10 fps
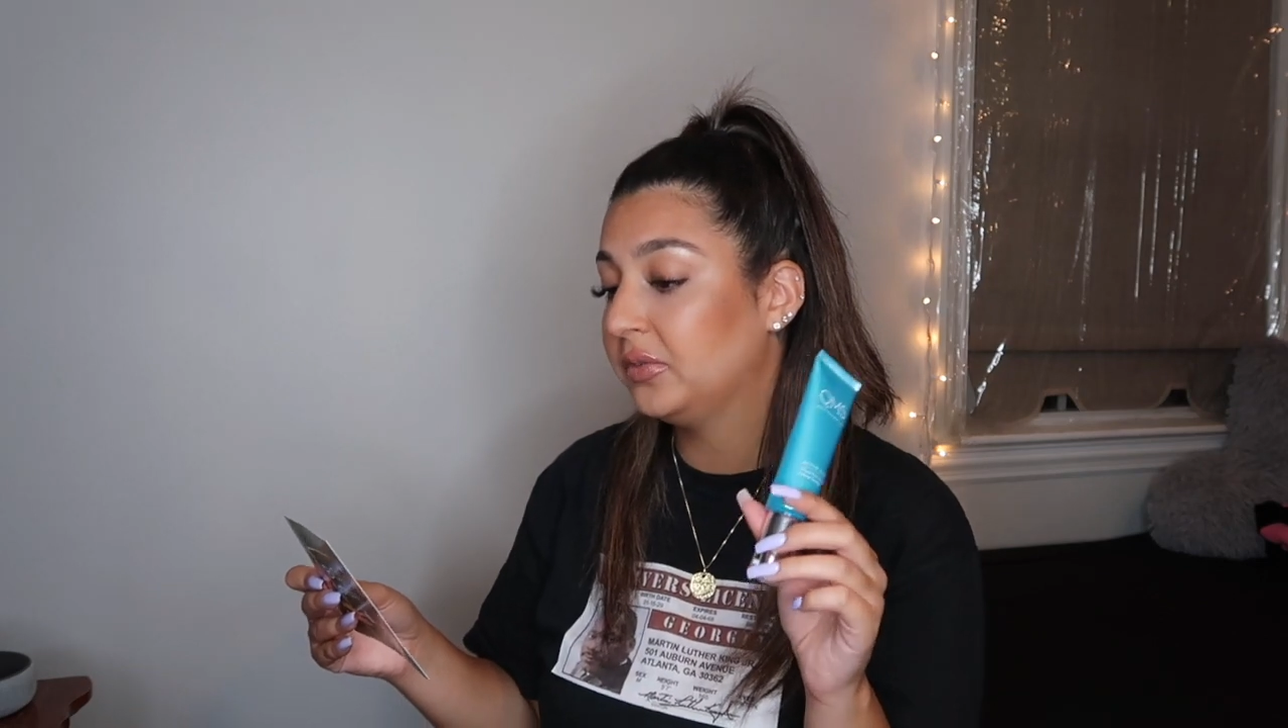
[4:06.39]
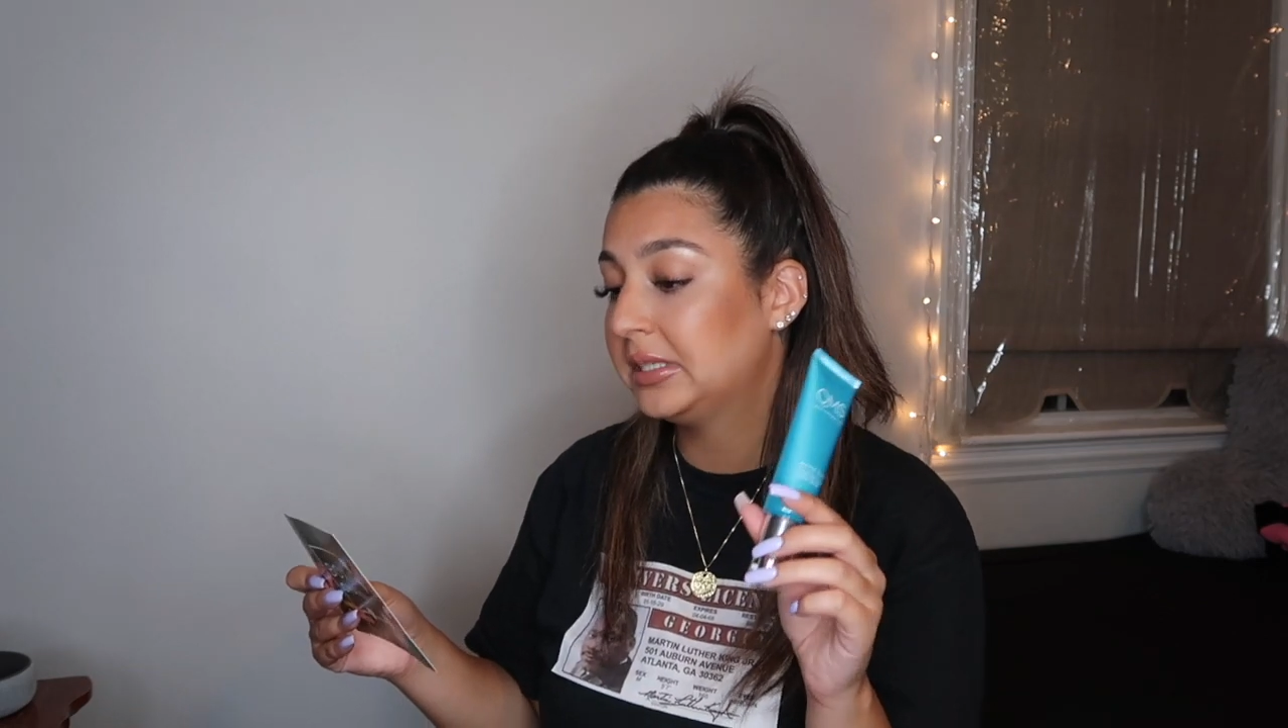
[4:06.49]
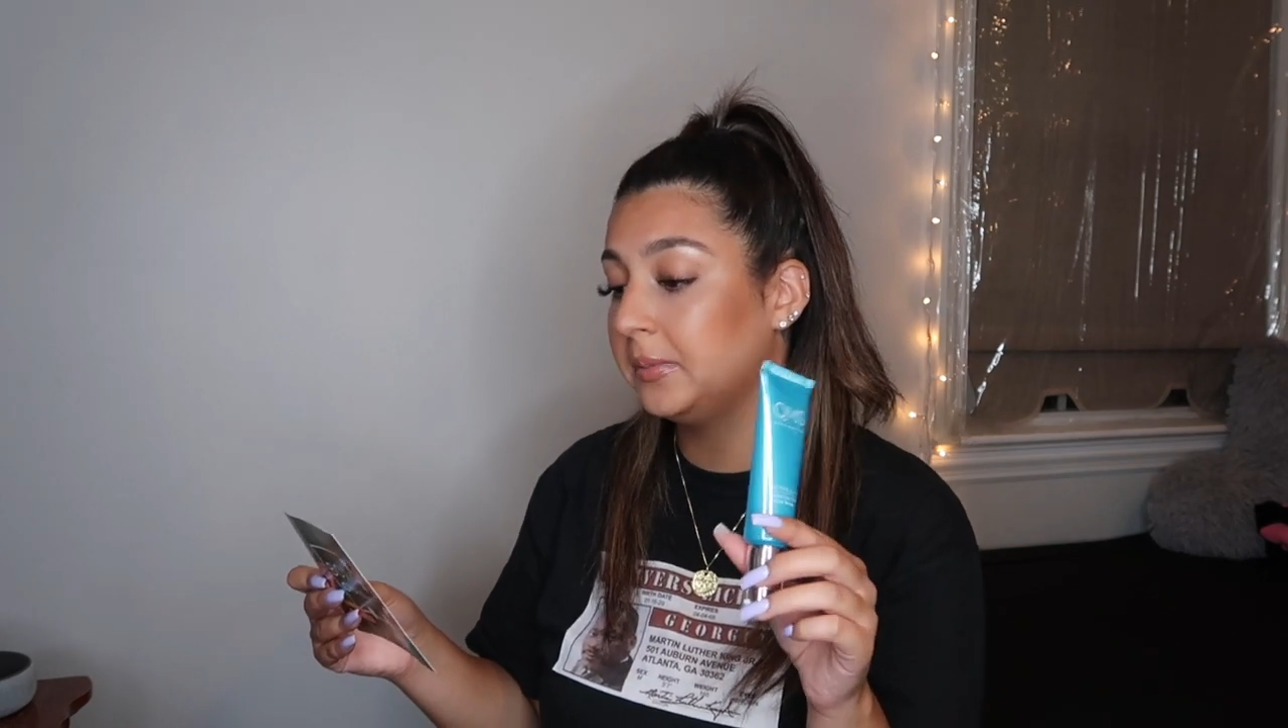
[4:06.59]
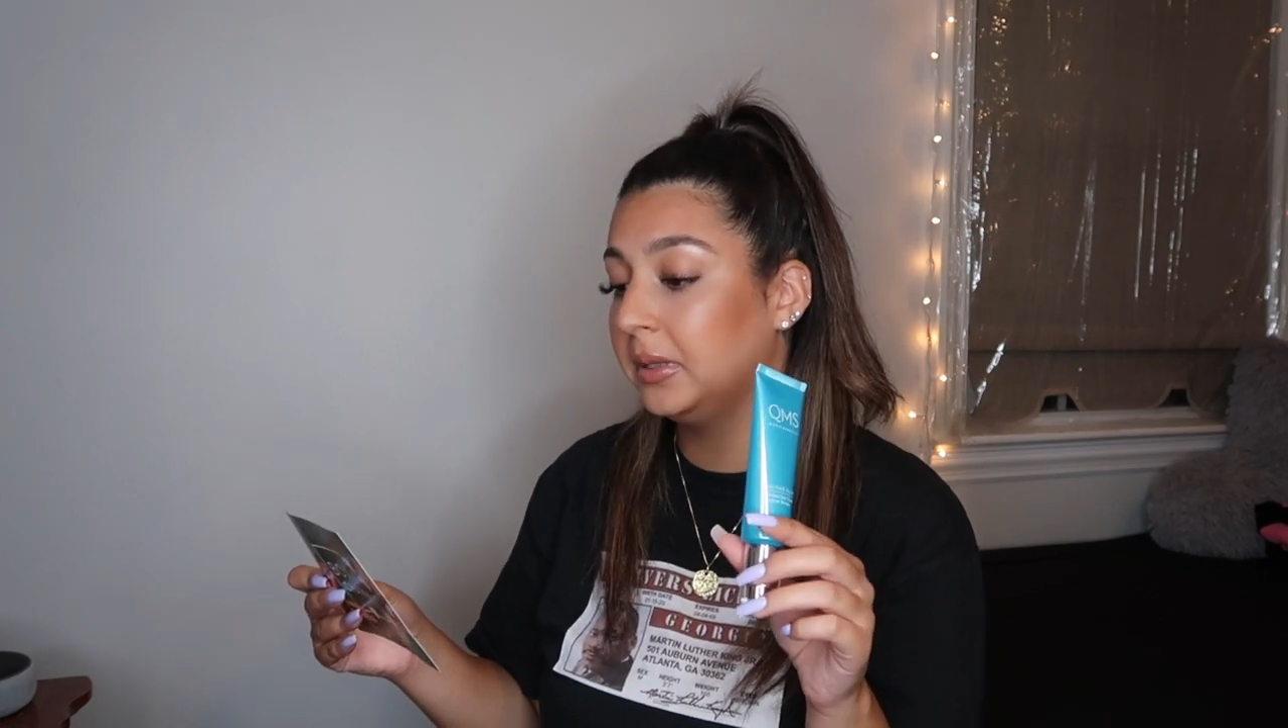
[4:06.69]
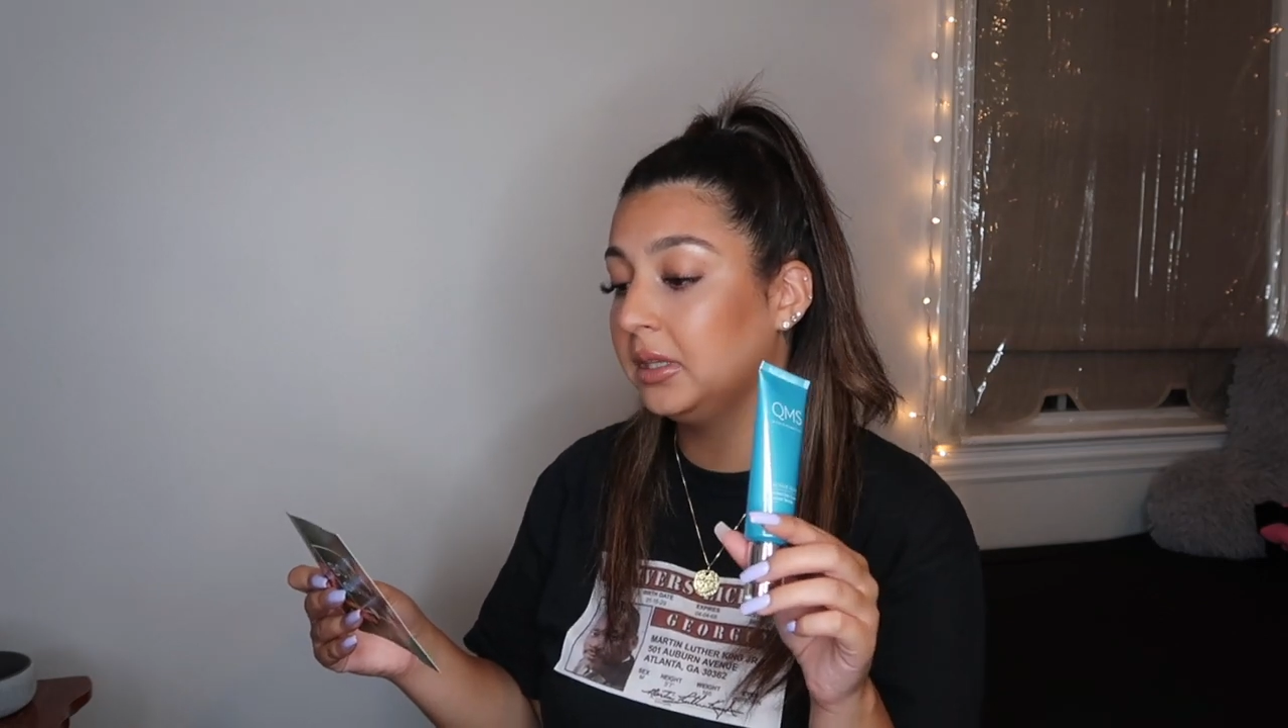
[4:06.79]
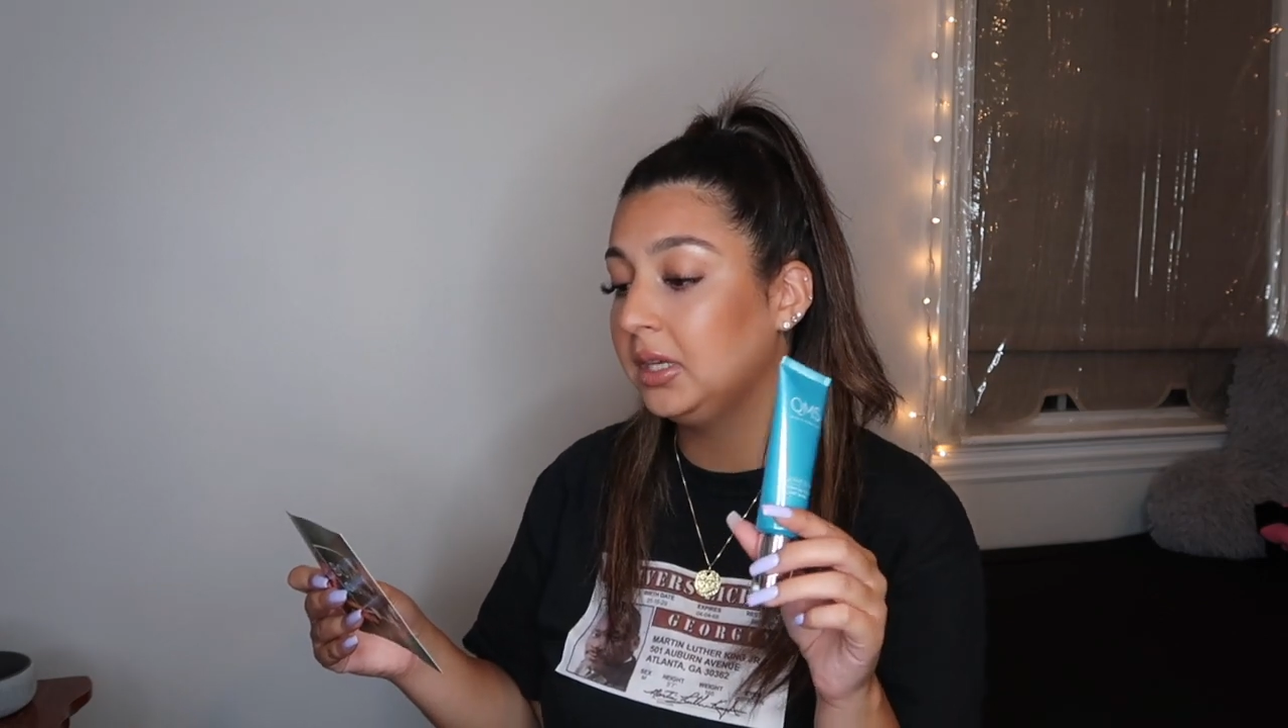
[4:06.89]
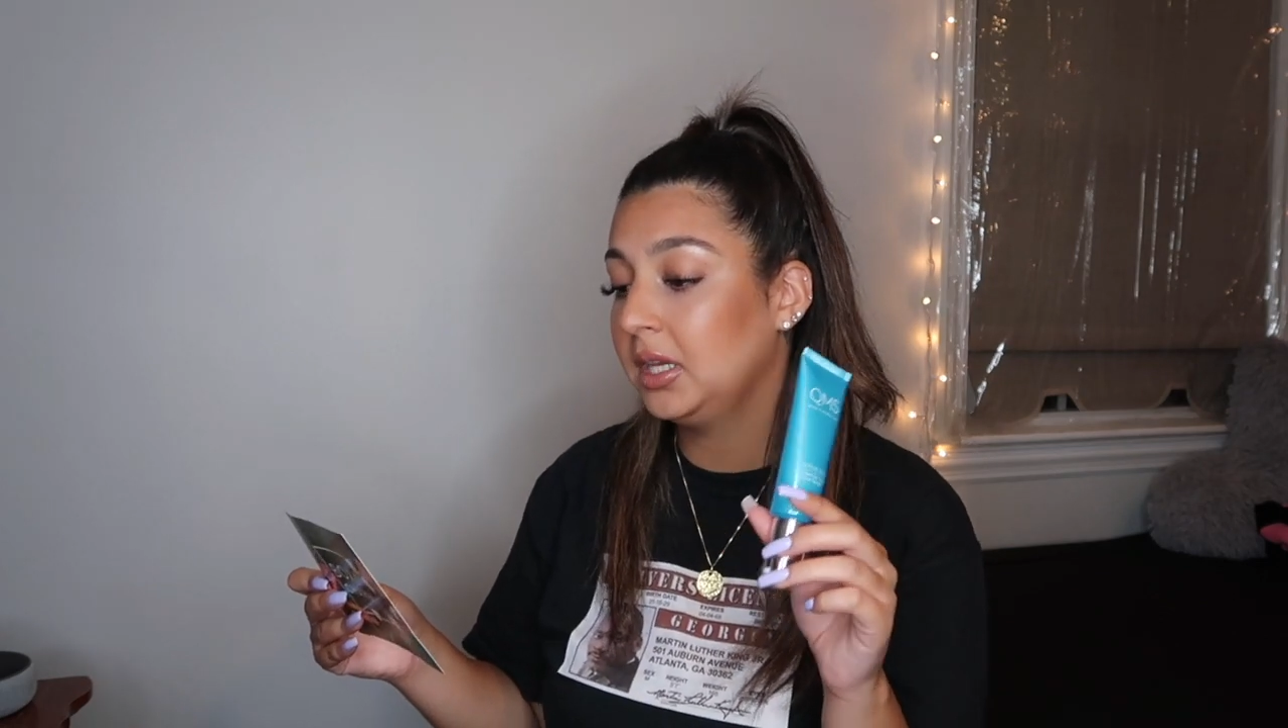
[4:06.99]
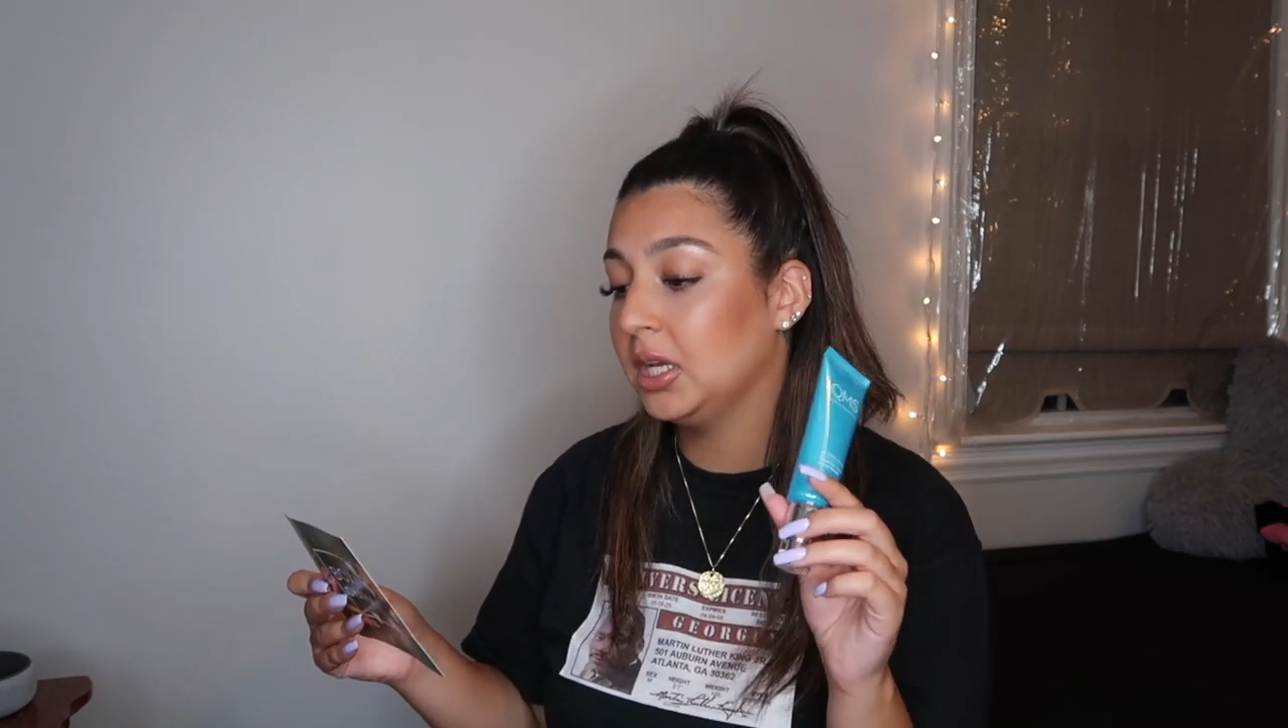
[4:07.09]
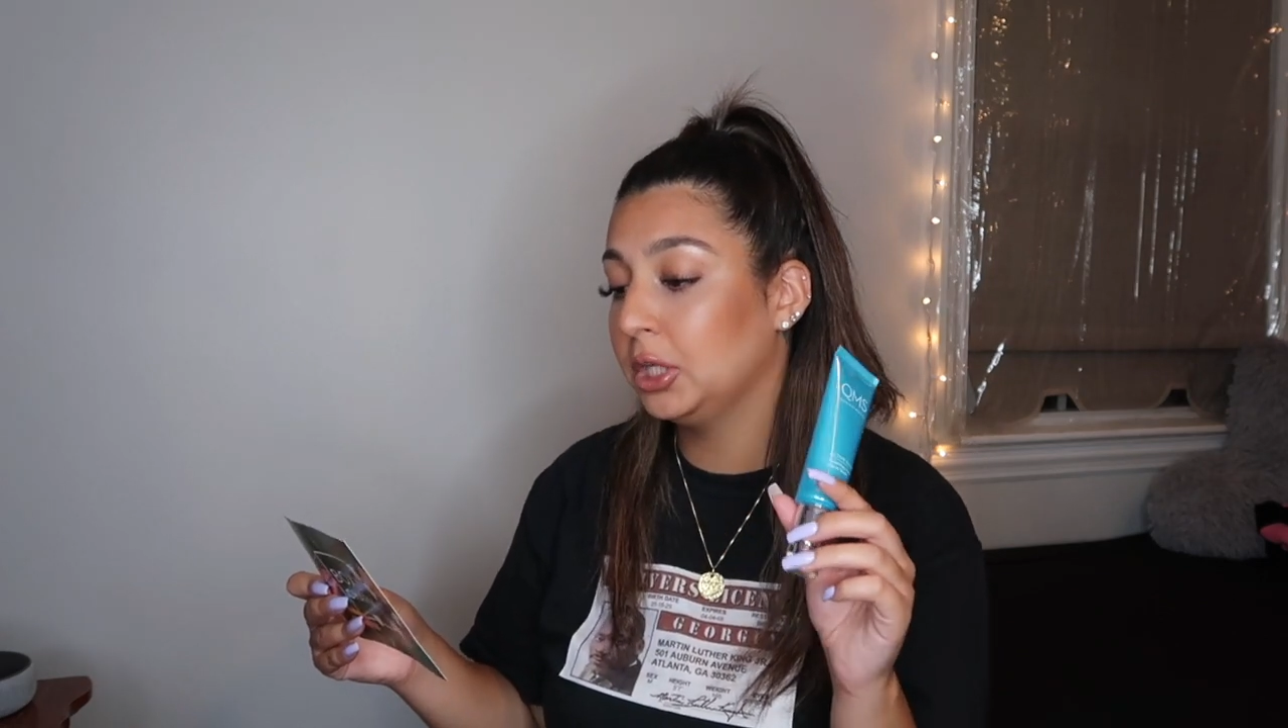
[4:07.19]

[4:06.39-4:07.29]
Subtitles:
visibility,